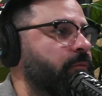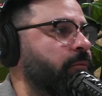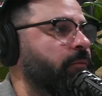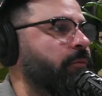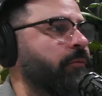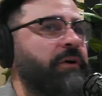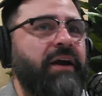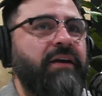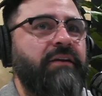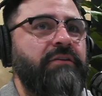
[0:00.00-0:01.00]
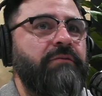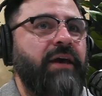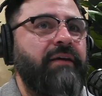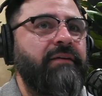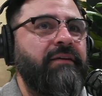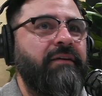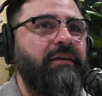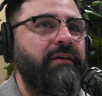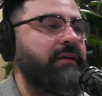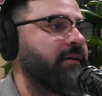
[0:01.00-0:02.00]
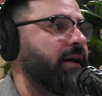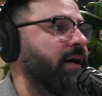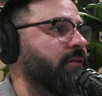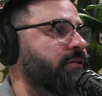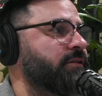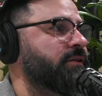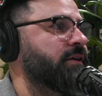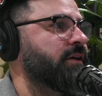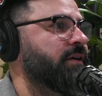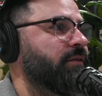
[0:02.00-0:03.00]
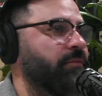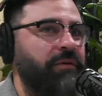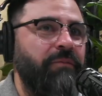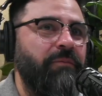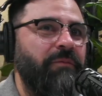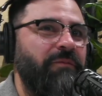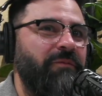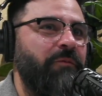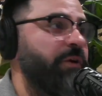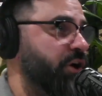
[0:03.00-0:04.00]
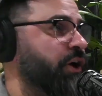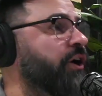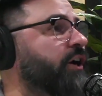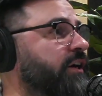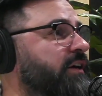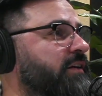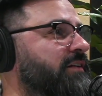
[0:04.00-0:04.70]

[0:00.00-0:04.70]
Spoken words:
we're not going to do that in-house. We could.